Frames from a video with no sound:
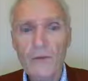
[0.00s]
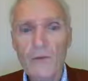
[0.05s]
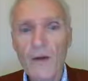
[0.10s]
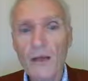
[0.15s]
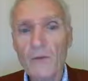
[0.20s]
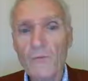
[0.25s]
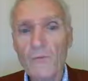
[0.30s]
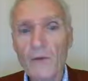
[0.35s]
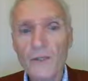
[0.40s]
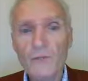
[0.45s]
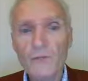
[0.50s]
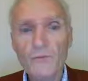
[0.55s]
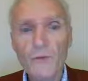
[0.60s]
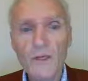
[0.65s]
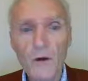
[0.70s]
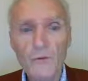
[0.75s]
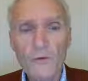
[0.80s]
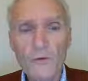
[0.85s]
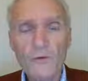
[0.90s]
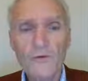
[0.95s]
in which
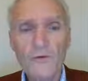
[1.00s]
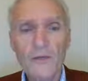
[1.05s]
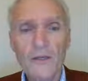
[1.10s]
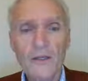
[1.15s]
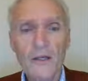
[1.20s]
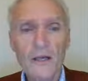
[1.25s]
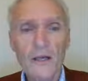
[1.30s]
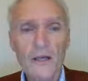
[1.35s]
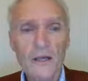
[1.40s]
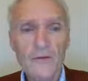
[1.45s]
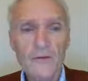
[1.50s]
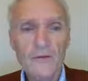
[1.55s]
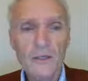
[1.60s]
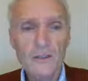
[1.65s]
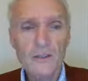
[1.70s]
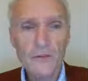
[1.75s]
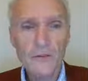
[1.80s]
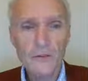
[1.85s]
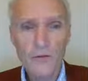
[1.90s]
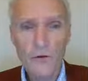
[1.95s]
we don't see
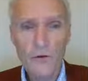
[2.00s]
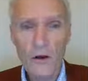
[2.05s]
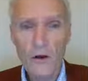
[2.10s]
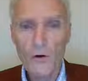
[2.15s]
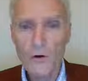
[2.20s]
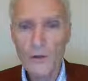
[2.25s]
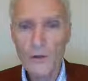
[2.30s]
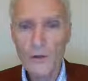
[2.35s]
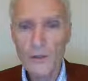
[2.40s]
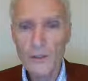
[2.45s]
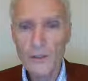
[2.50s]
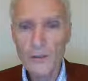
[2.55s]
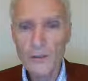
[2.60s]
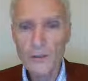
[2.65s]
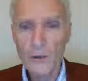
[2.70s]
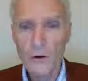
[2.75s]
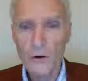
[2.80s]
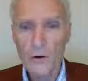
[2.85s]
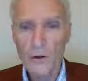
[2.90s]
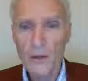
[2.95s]
such a strong
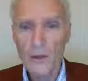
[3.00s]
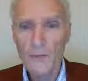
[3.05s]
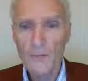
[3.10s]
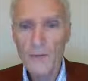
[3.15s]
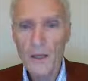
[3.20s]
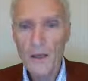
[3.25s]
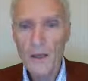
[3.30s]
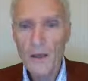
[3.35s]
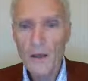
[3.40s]
correlation at all.